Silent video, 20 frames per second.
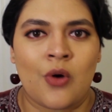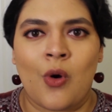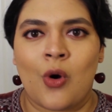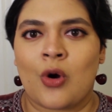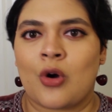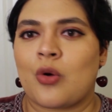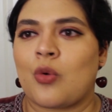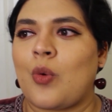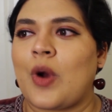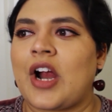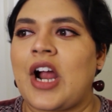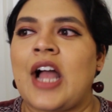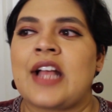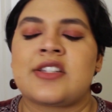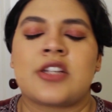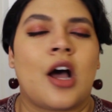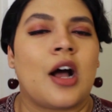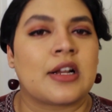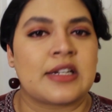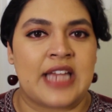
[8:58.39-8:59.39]
or where I
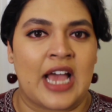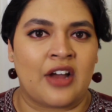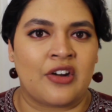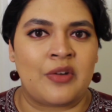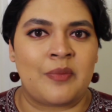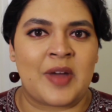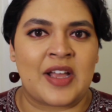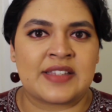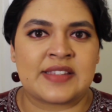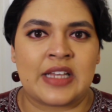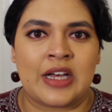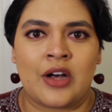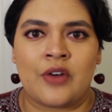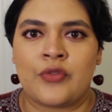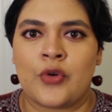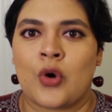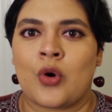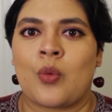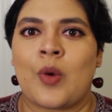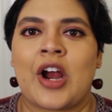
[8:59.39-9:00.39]
talk down to
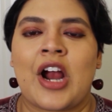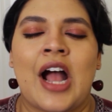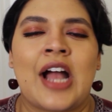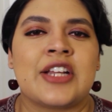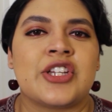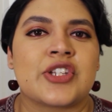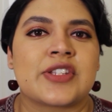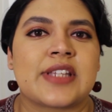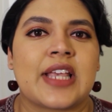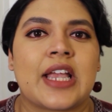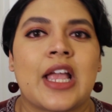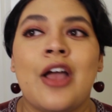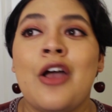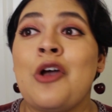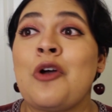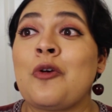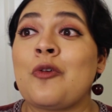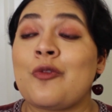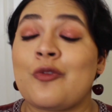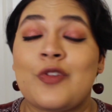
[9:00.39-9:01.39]
myself, or where I just like
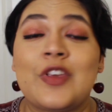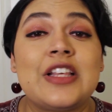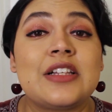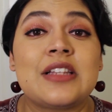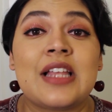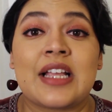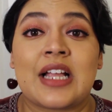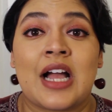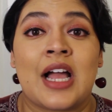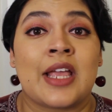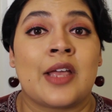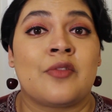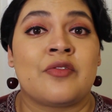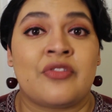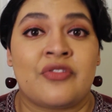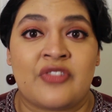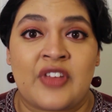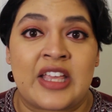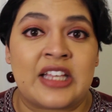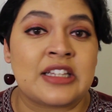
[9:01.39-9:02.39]
feel like I am
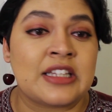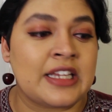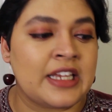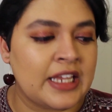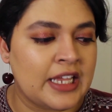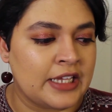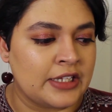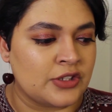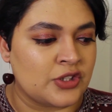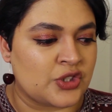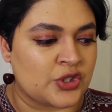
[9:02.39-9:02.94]
failing in